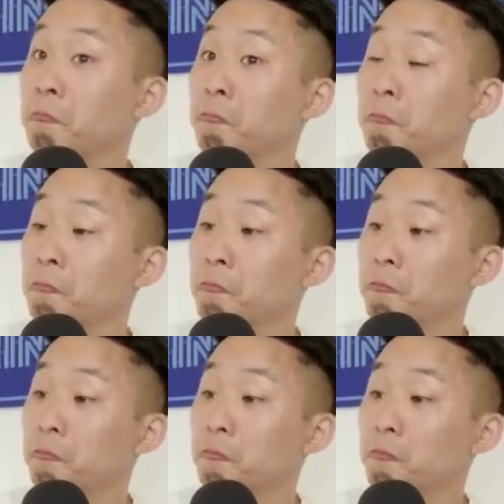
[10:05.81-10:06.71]

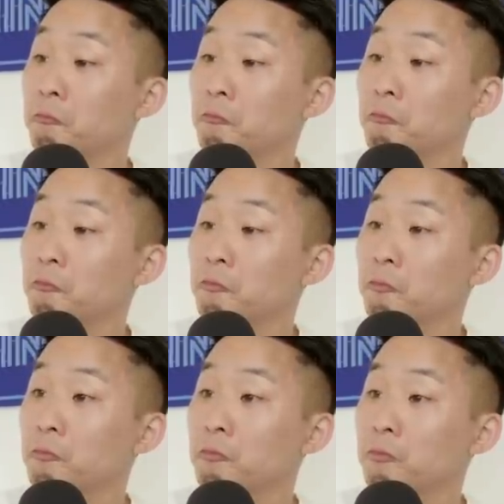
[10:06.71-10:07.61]

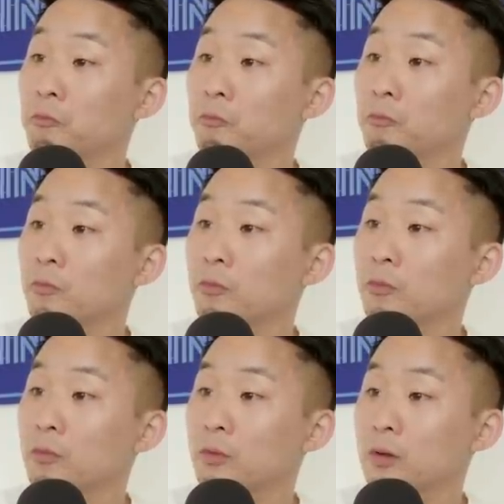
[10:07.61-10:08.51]

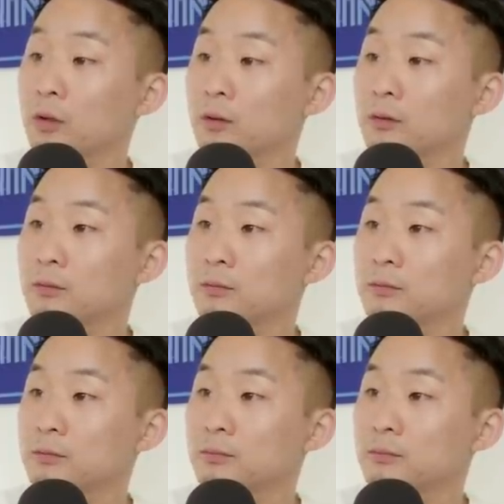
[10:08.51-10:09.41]

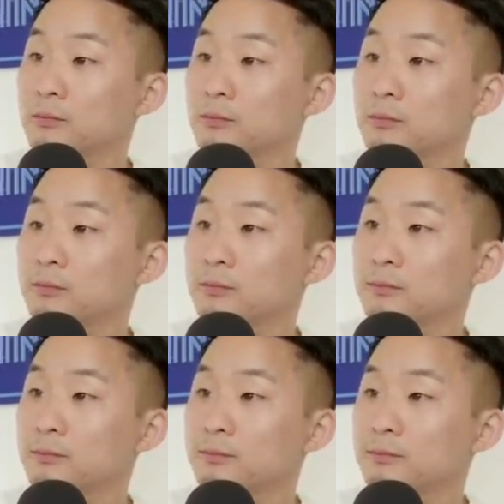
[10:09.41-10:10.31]

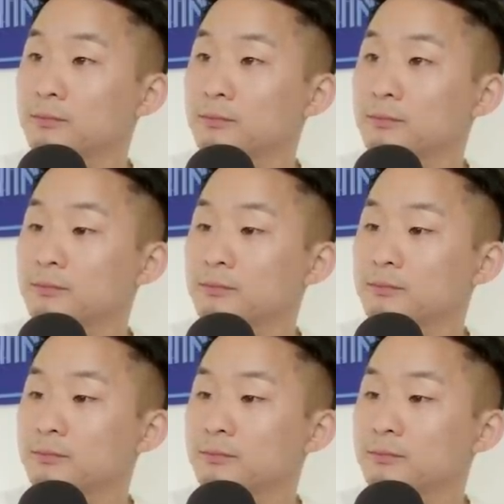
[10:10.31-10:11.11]
(silent)